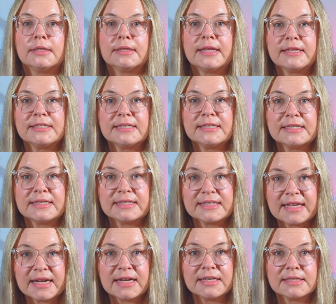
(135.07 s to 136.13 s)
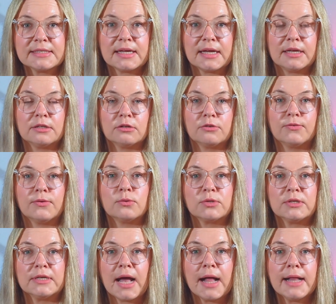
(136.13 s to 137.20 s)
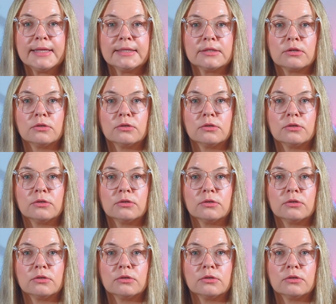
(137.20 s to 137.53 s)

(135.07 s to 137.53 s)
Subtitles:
That's the dark side of relying